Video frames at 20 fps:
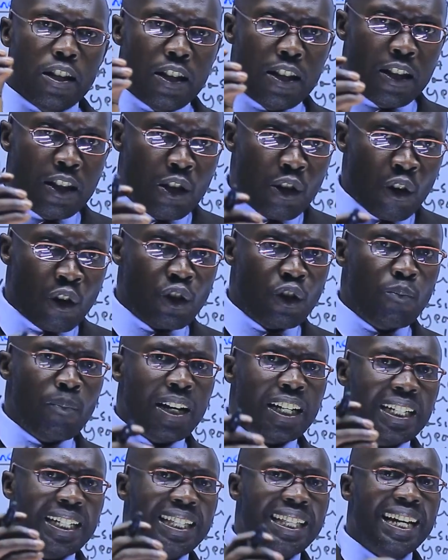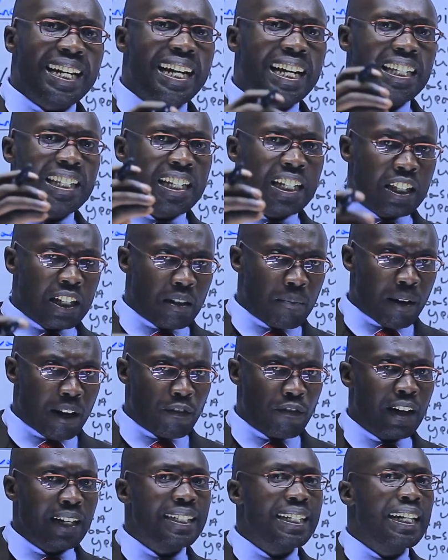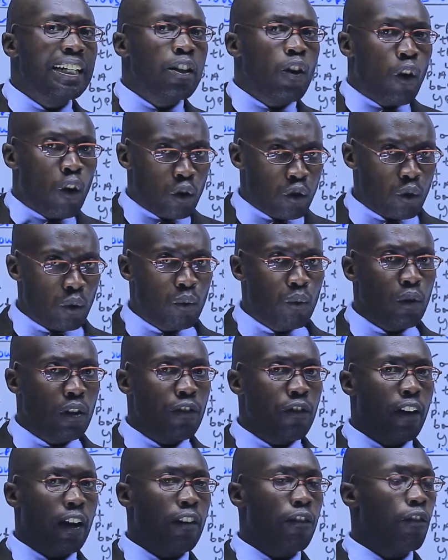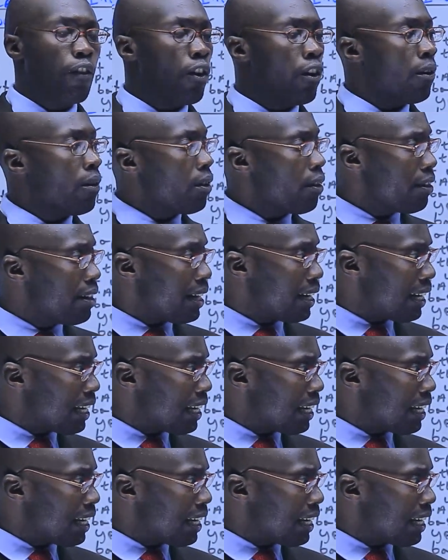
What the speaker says: those machines that assist in manufacturing also qualify for the